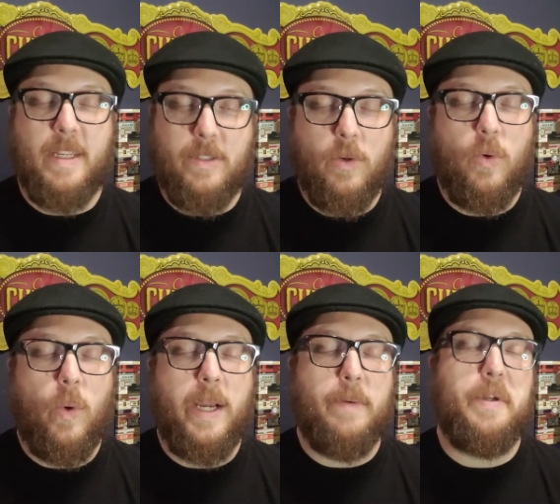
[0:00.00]
don't
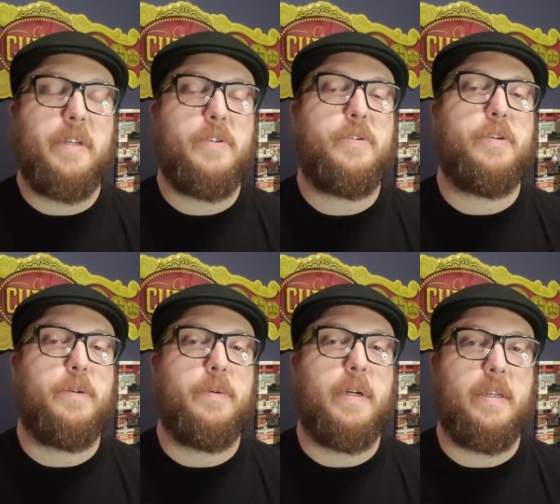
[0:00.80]
quite ring as true
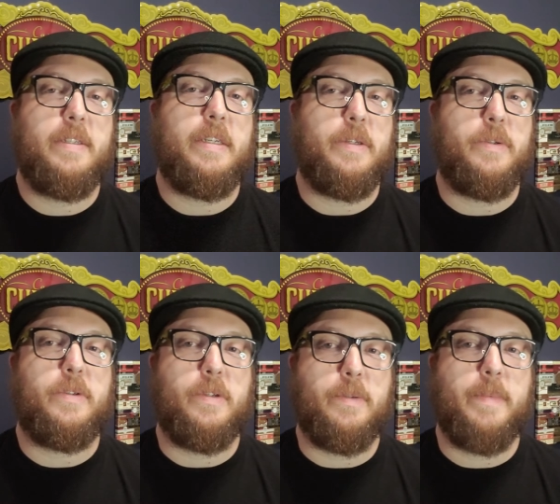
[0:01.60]
as they
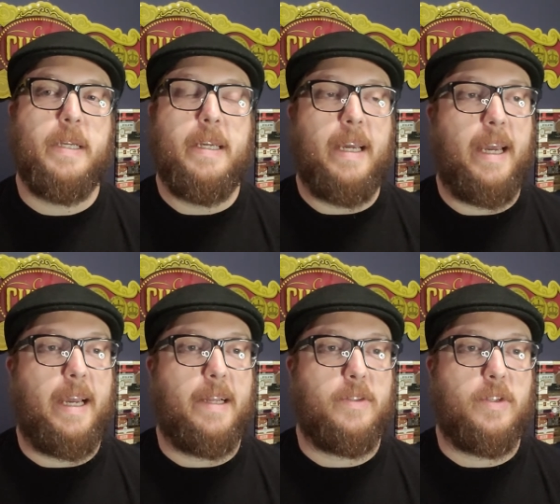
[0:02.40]
used to.
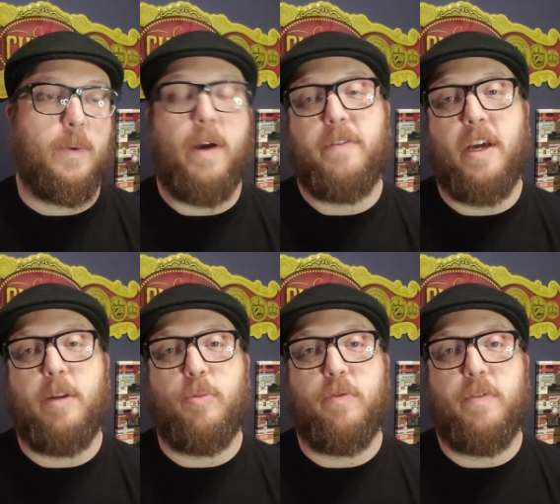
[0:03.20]
And so I've kind
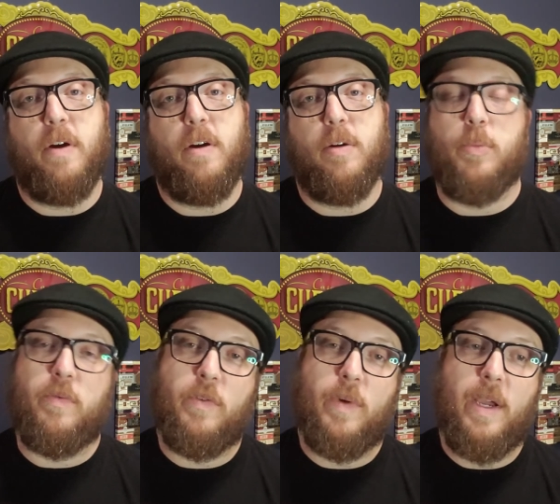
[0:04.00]
of moved on or
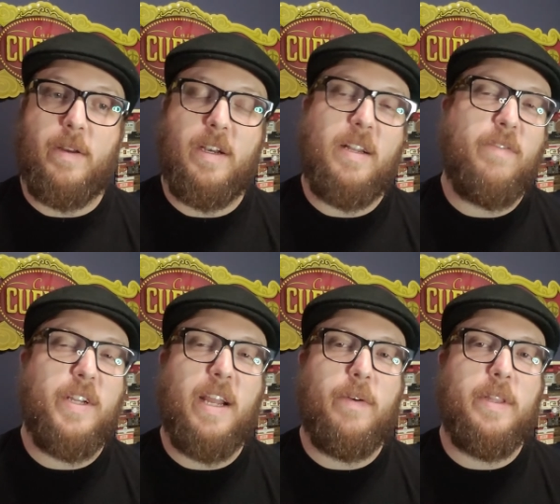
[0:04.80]
moved around, and then every
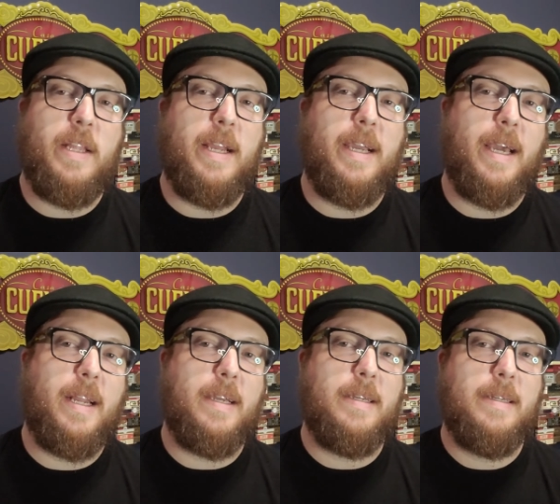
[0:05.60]
now and then I kind
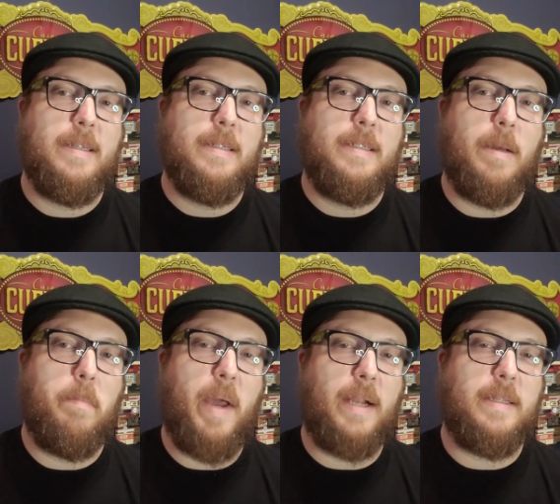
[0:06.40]
of come
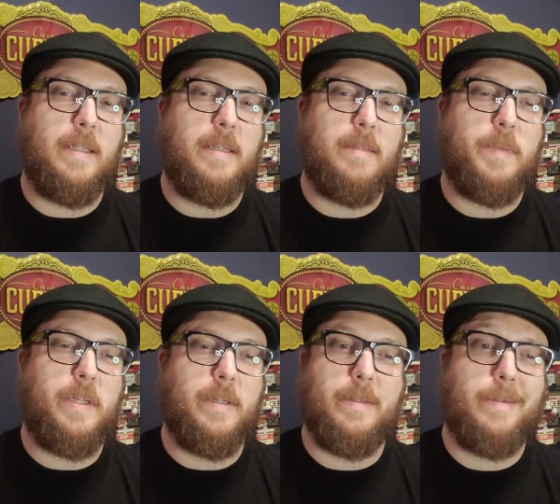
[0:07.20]
back to these
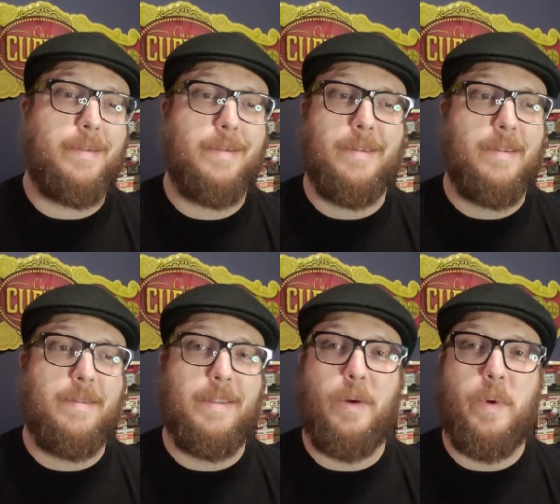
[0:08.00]
because
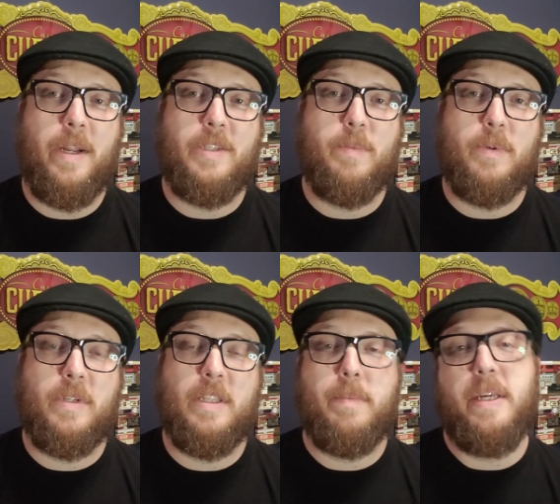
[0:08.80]
they're what I smoked
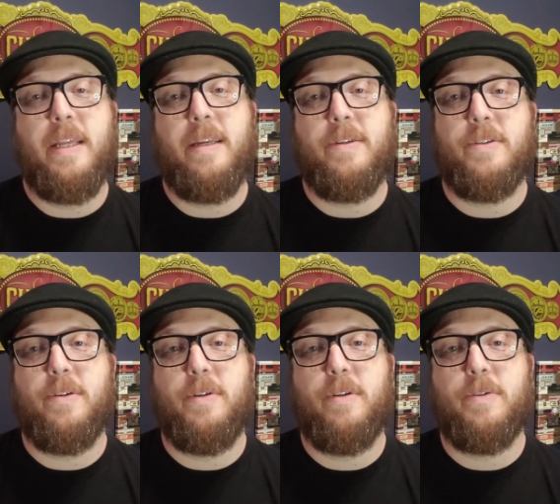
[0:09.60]
in the beginning. So,
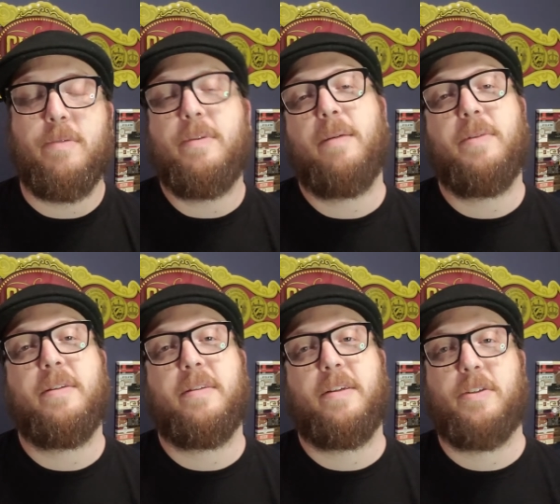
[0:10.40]
sometimes
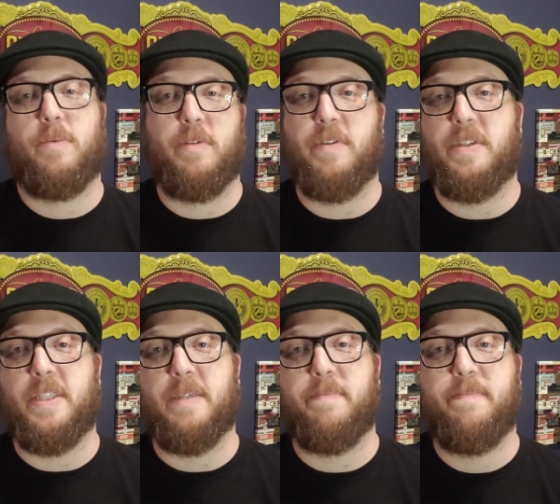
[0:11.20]
it's nice to revisit
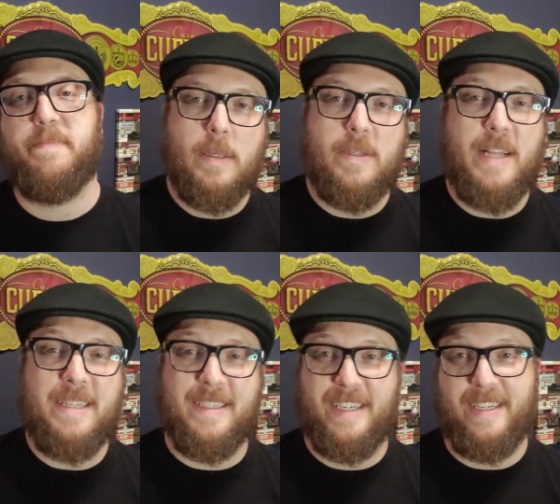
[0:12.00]
them. So
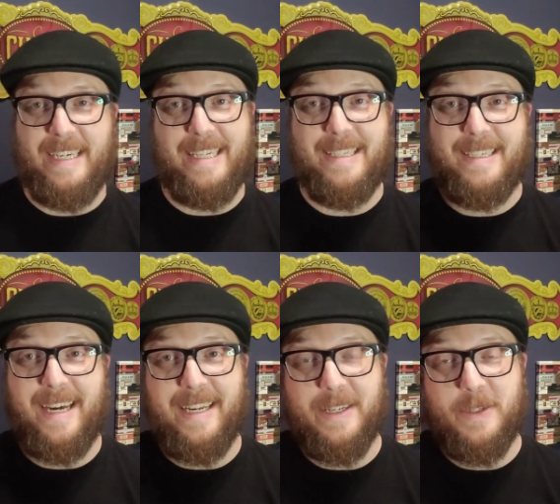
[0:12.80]
that's a little
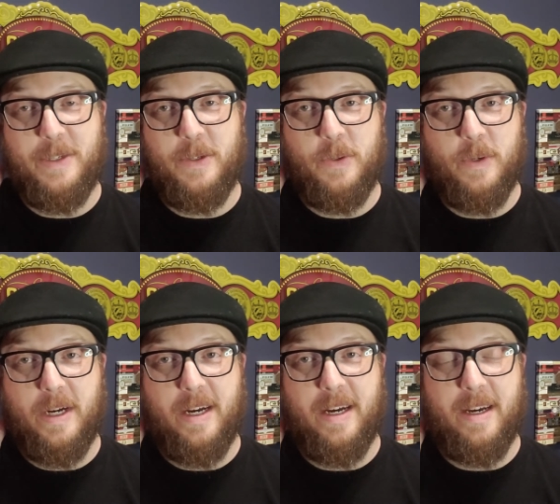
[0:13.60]
insight into
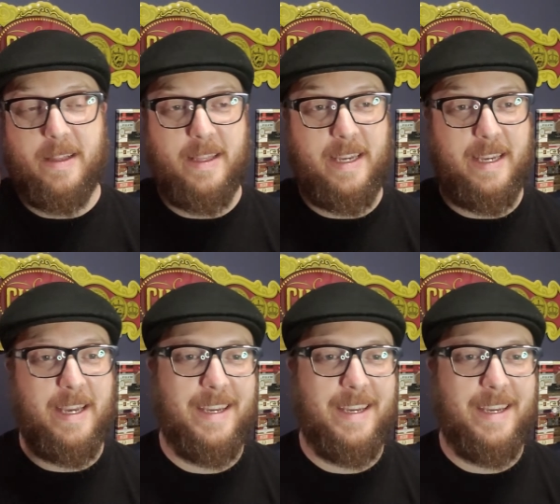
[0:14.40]
the